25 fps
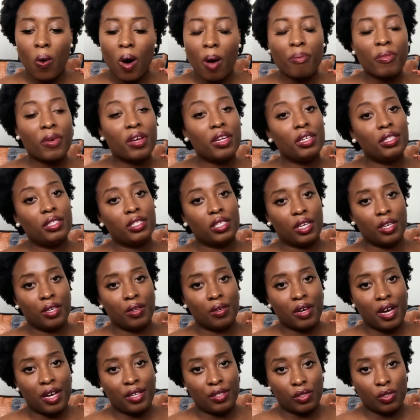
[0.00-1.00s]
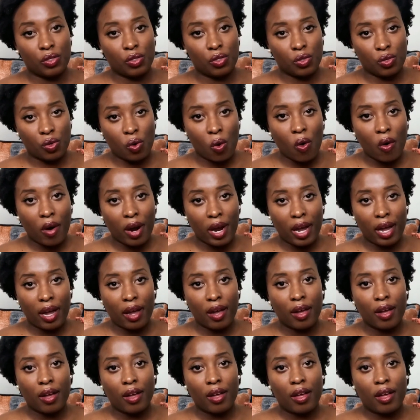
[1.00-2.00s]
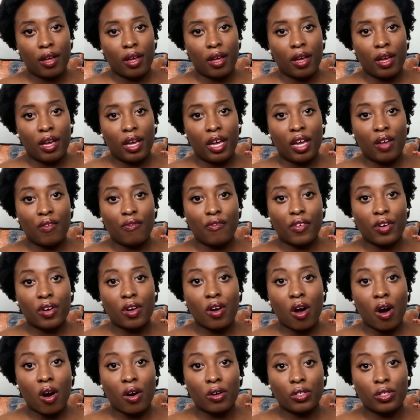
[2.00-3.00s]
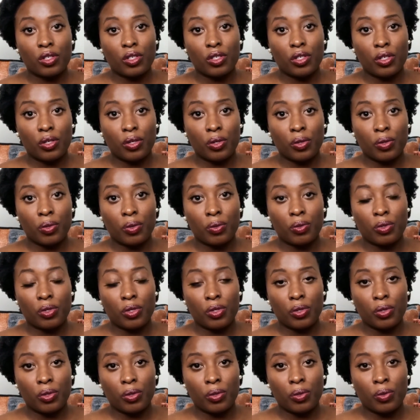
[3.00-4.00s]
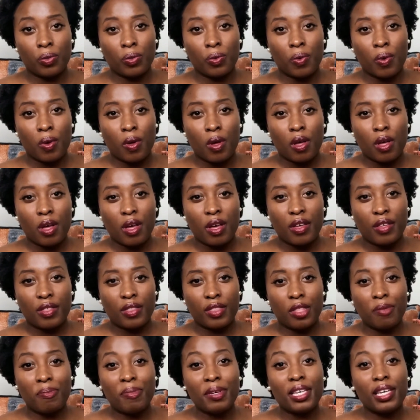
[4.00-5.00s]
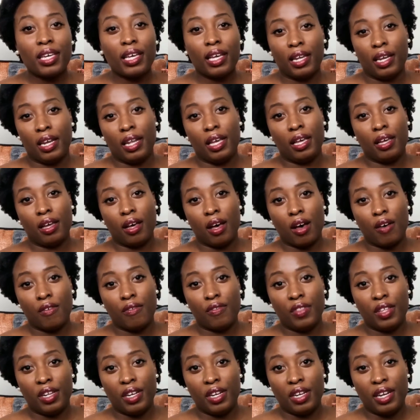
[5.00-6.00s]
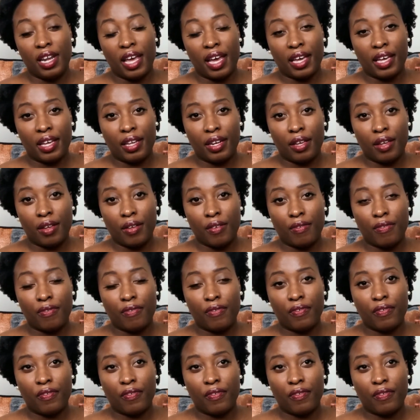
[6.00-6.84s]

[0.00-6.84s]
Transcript: I'm gonna tell you guys a story in regards to the beginning of the negative